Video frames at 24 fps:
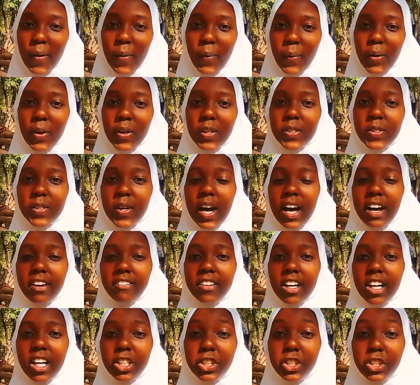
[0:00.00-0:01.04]
We also have
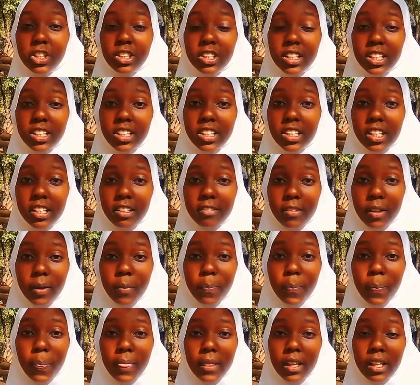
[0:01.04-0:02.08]
our Children TV
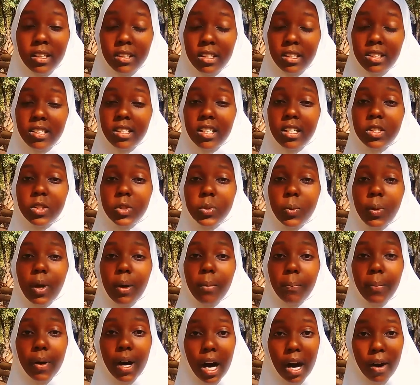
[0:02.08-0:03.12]
that seeks to
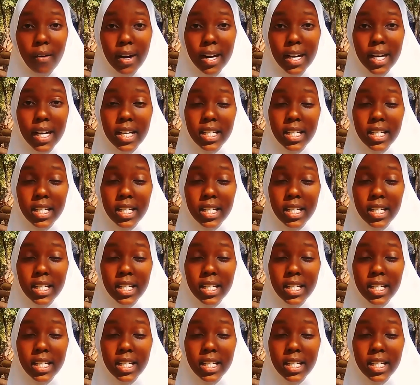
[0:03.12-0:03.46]
empower